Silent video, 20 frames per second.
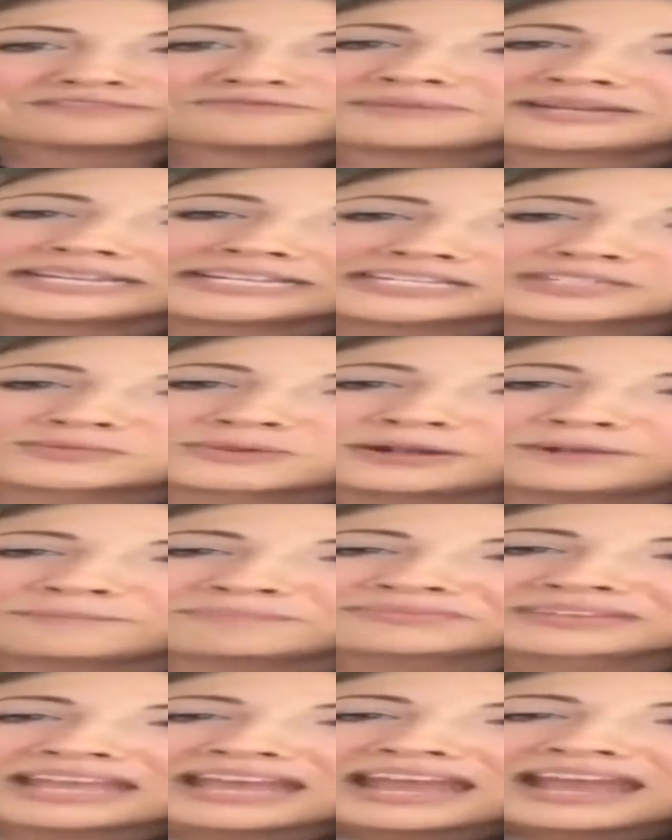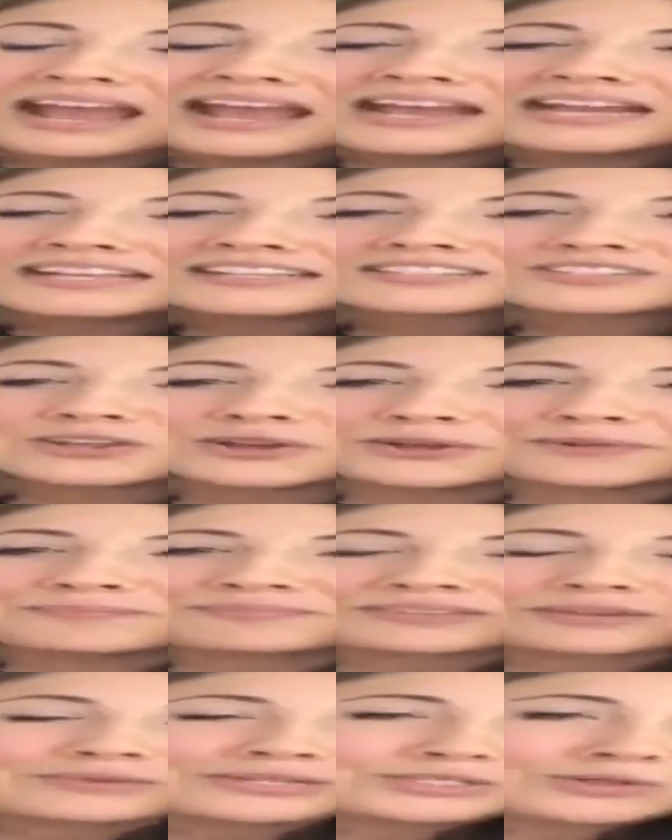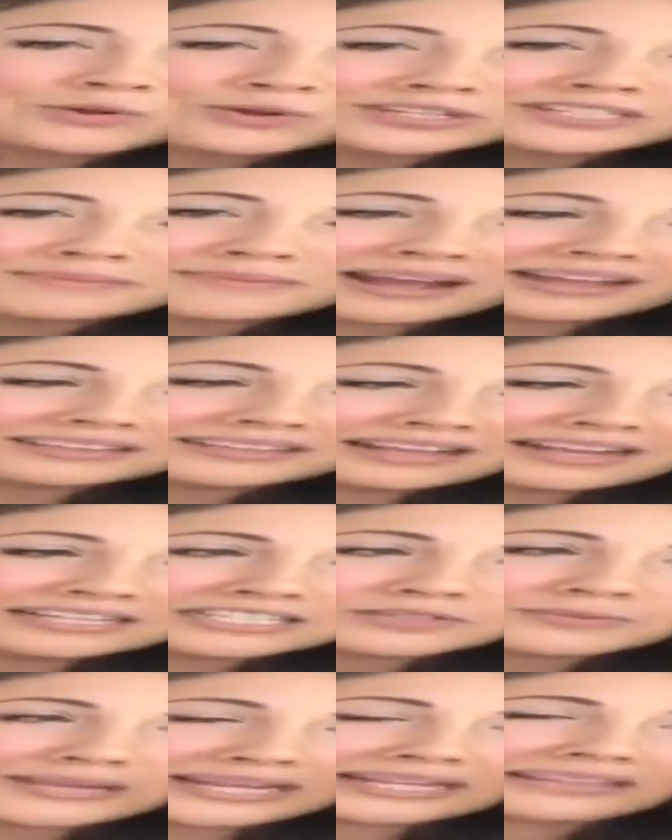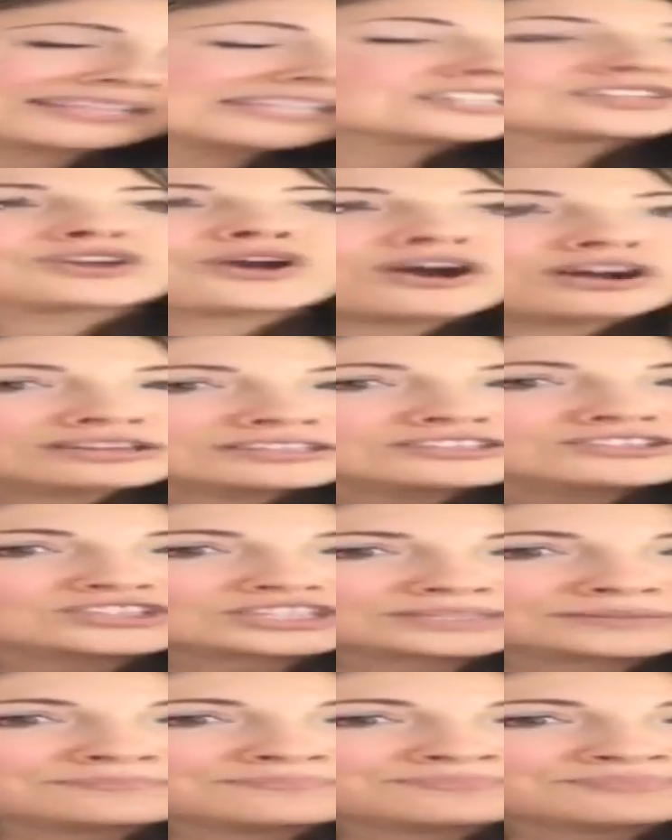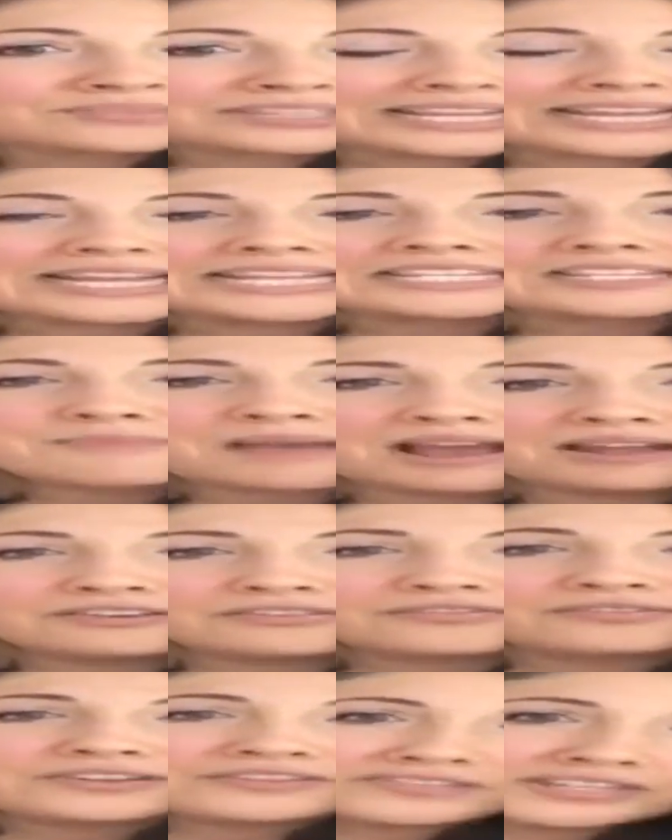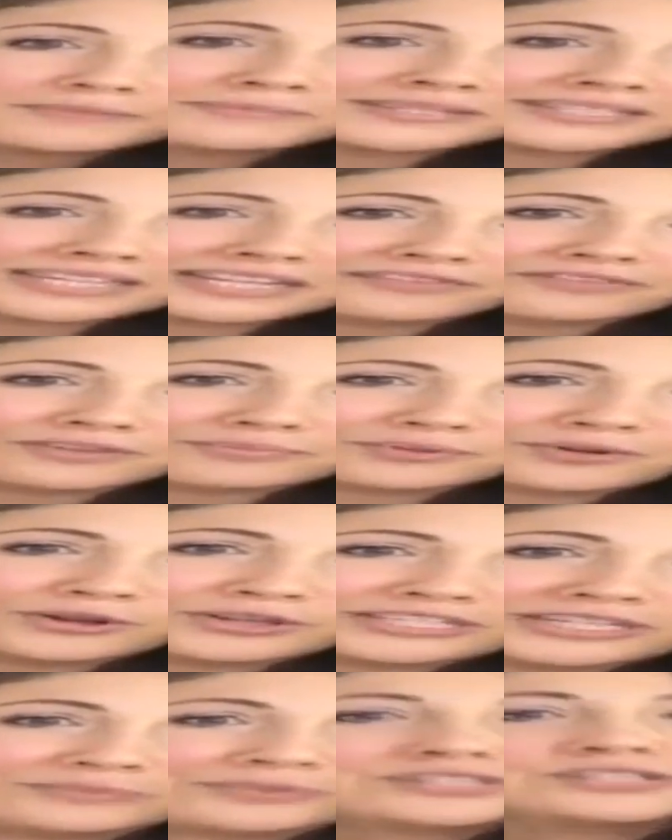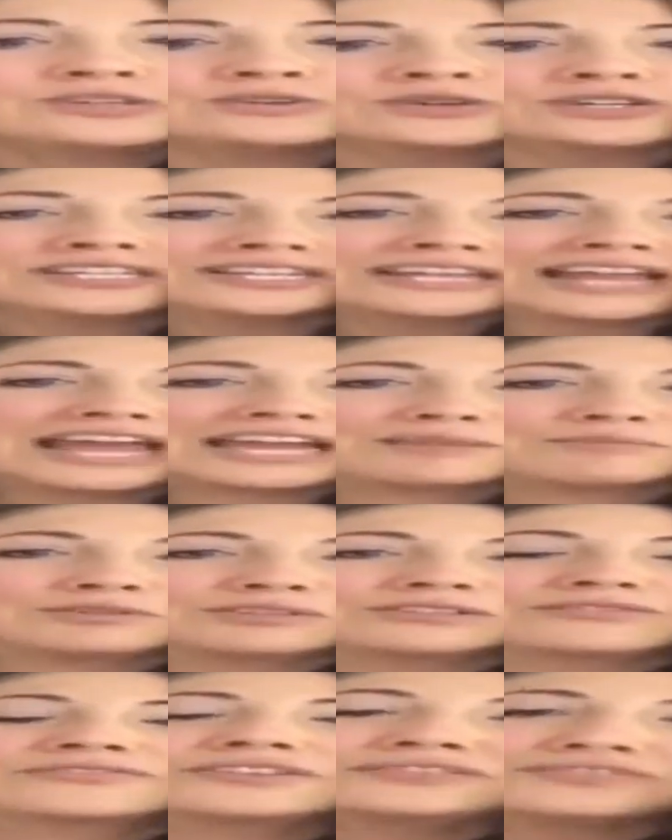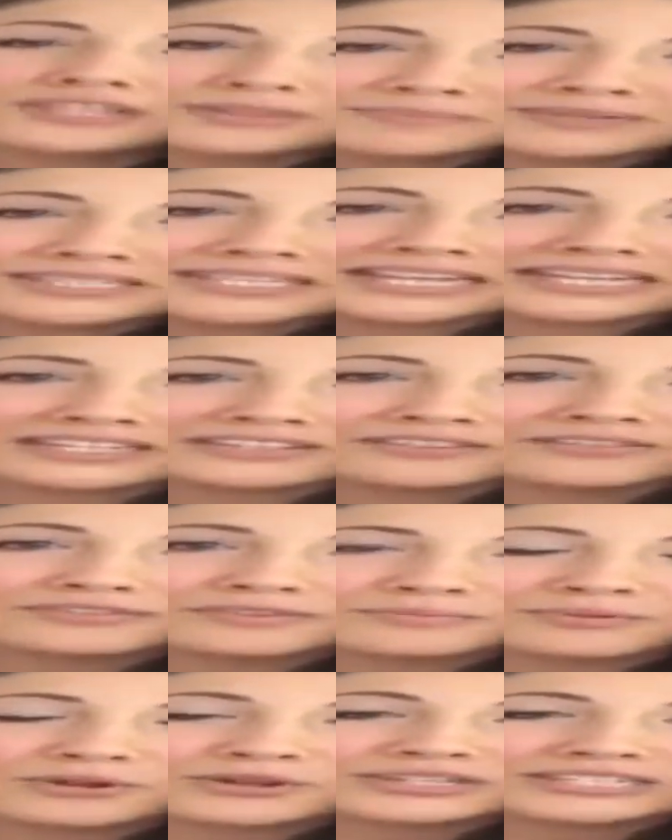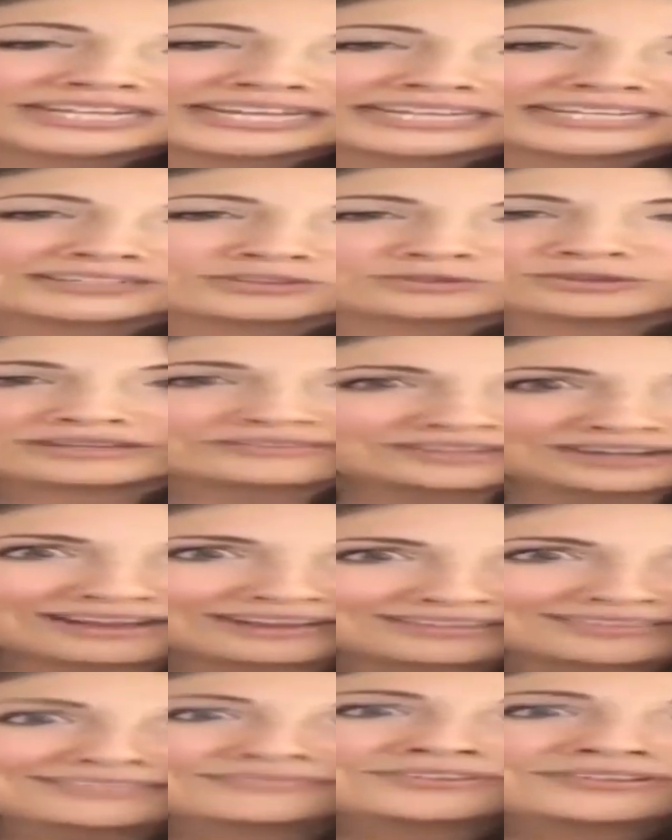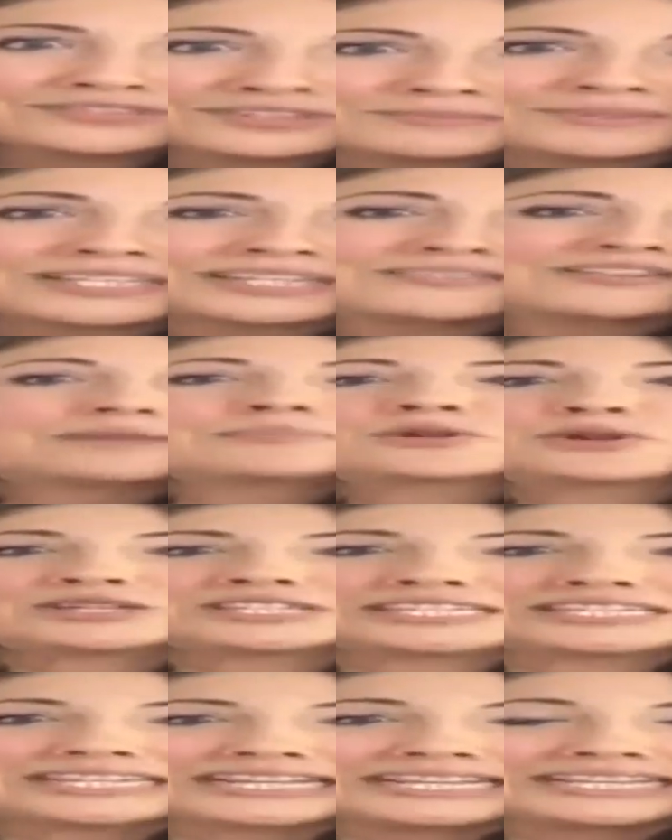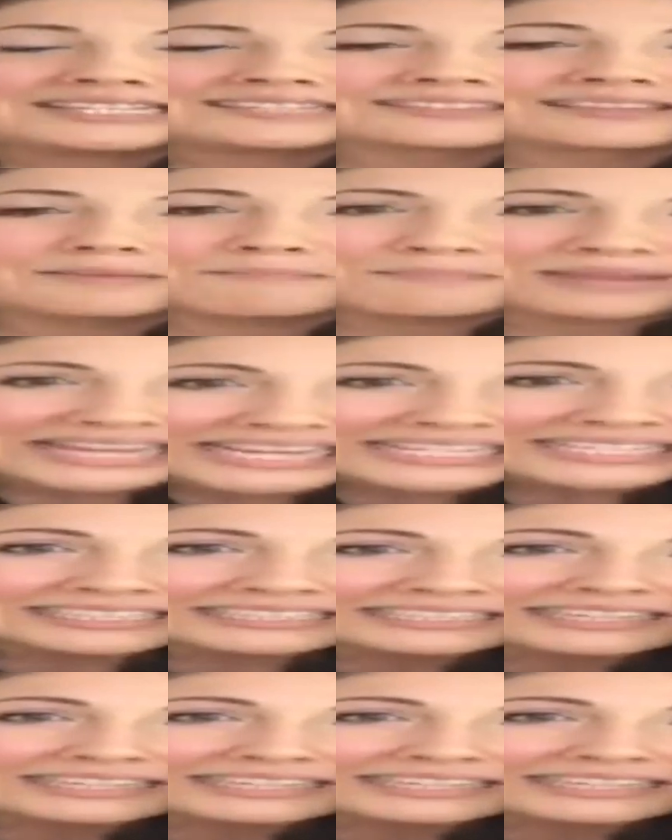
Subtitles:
meat as well. So we talked about last week that collagen is about 50% of the protein. When you look at an animal, 50% of the protein, or even us, 50% of our protein is the meat,